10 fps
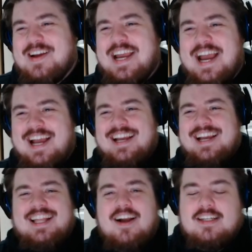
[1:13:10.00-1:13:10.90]
Yeah,
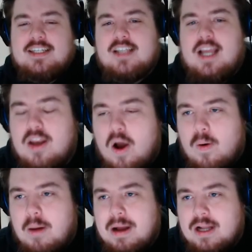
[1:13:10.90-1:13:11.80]
and the idea is like,
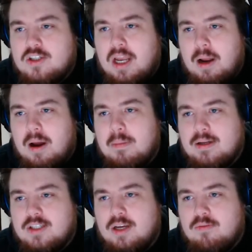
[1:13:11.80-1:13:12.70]
no, I'm actually
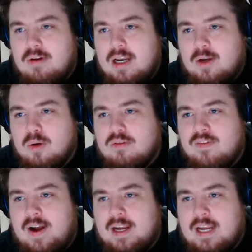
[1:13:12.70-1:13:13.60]
a really good
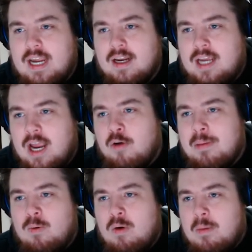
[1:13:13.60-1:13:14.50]
Viking and I care
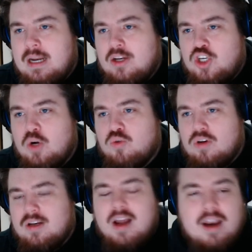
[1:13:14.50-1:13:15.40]
about women and
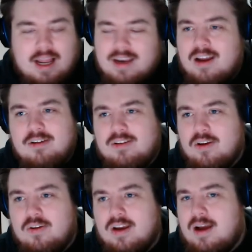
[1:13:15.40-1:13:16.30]
children. Like, no,
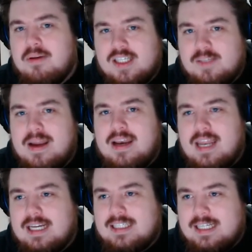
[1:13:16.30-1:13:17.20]
dude, I'm going to spend the
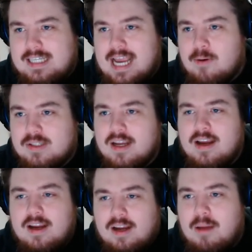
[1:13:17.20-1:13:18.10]
next 60 hours
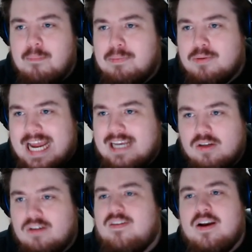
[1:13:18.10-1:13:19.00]
cutting people's heads
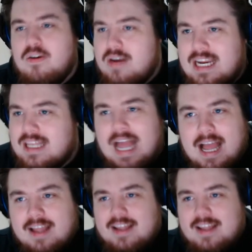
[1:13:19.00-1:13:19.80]
off. I don't need that.